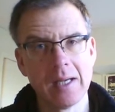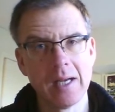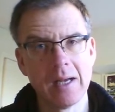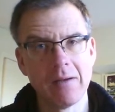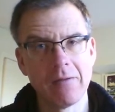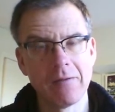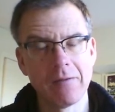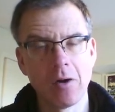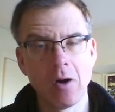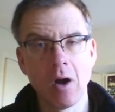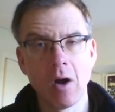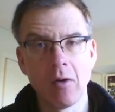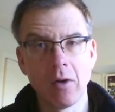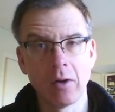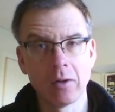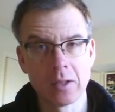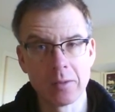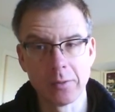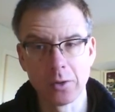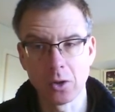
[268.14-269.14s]
for our
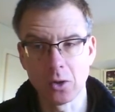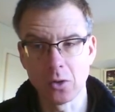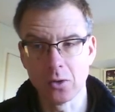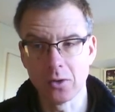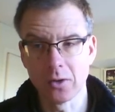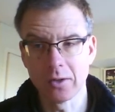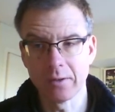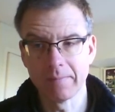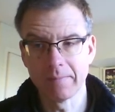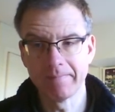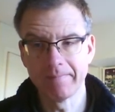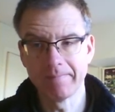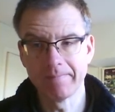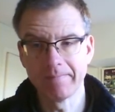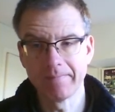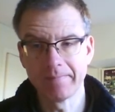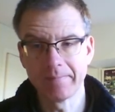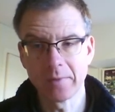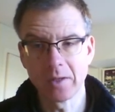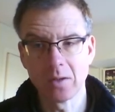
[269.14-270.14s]
ultimate good.
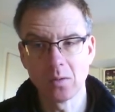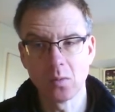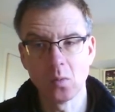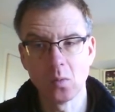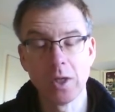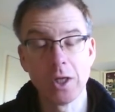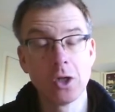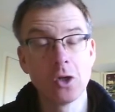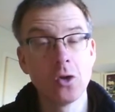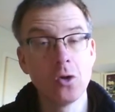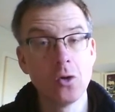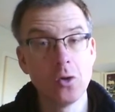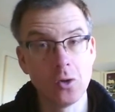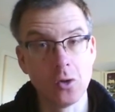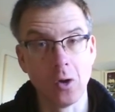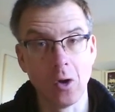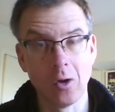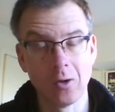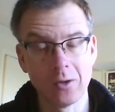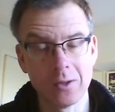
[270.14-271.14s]
We could
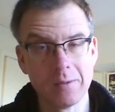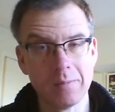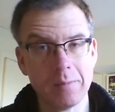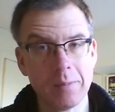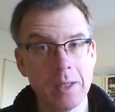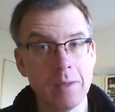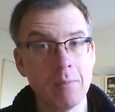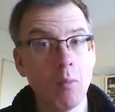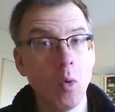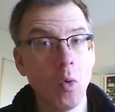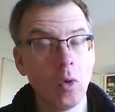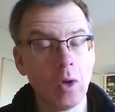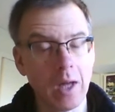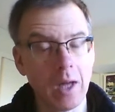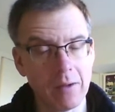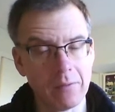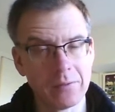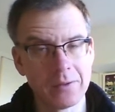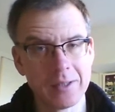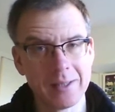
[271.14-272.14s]
not be more
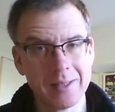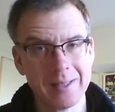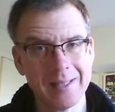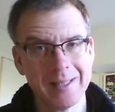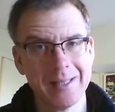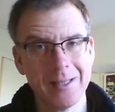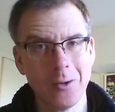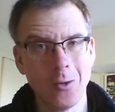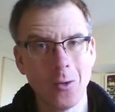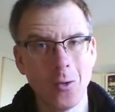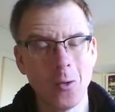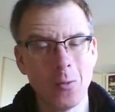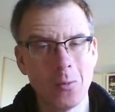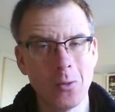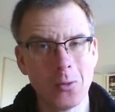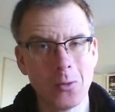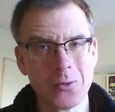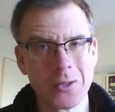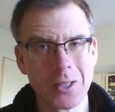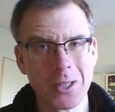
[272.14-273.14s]
loved or
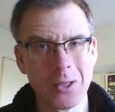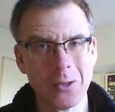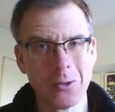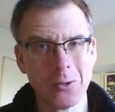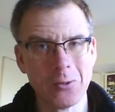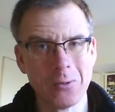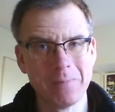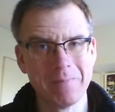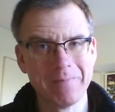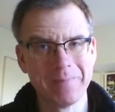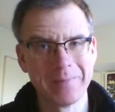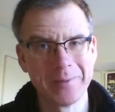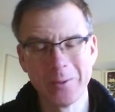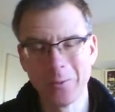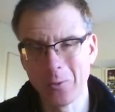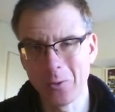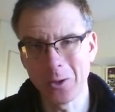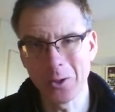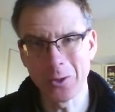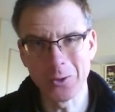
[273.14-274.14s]
more secure.
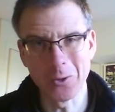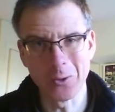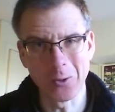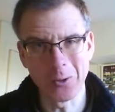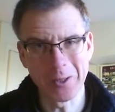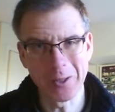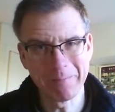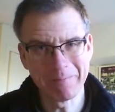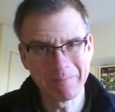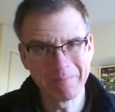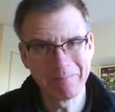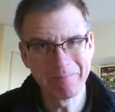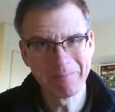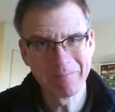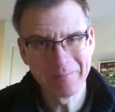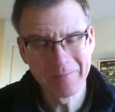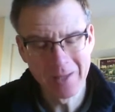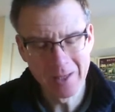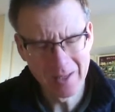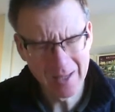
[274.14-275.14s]
What a joy.
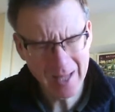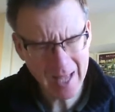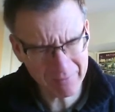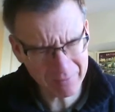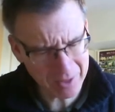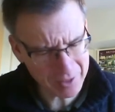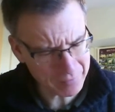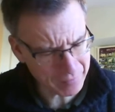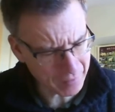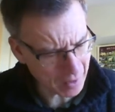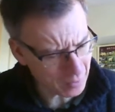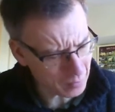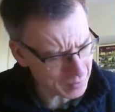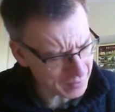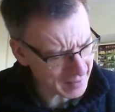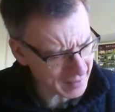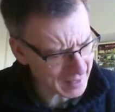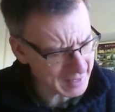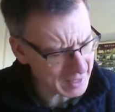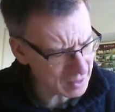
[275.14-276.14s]
Heavenly Father, we
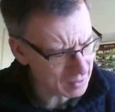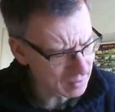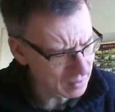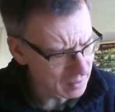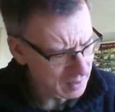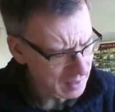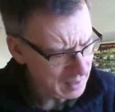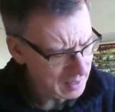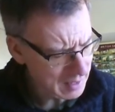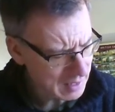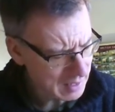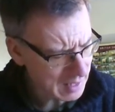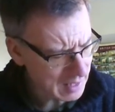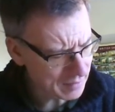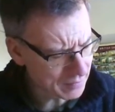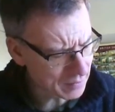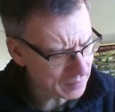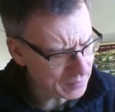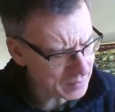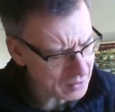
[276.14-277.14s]
thank you
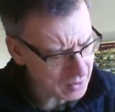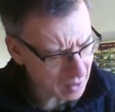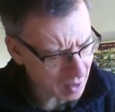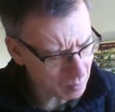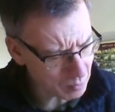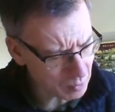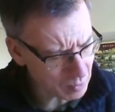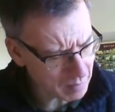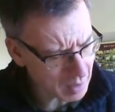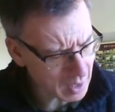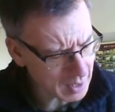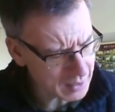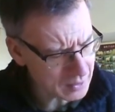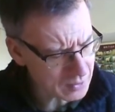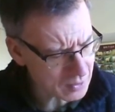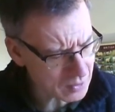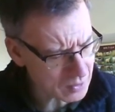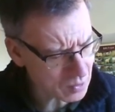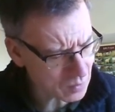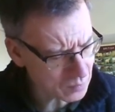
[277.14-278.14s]
that this psalm reminds
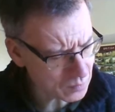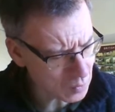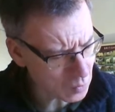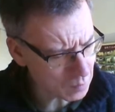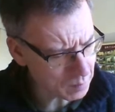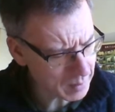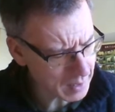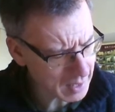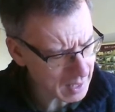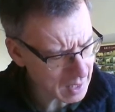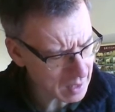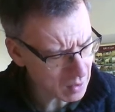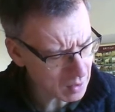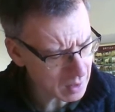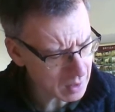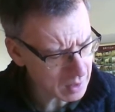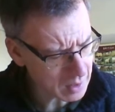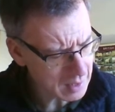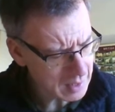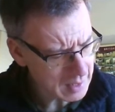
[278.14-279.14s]
us of your
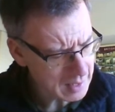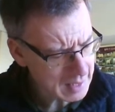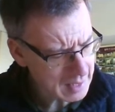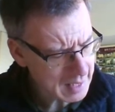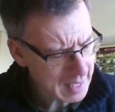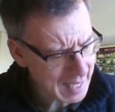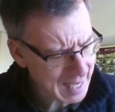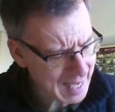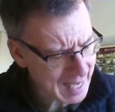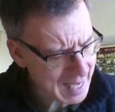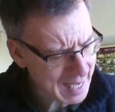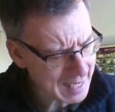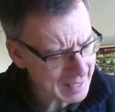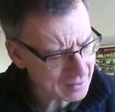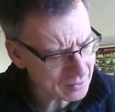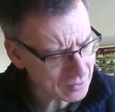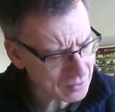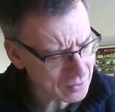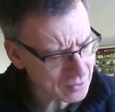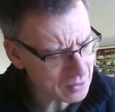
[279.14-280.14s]
power
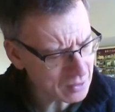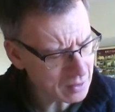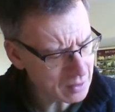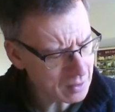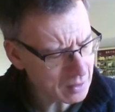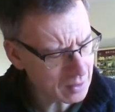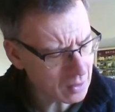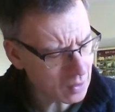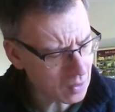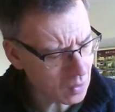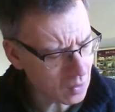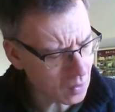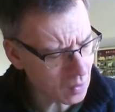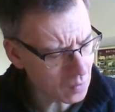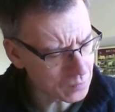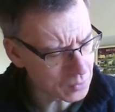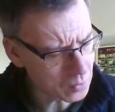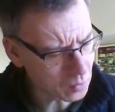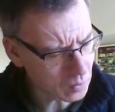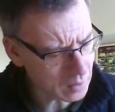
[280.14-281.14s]
and
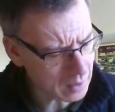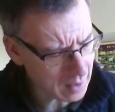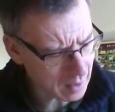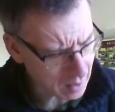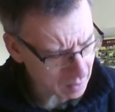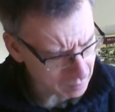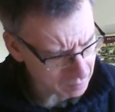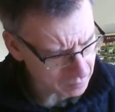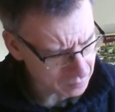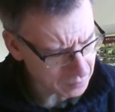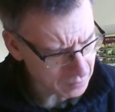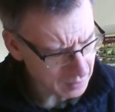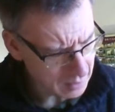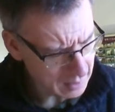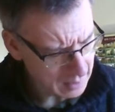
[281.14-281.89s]
of your love.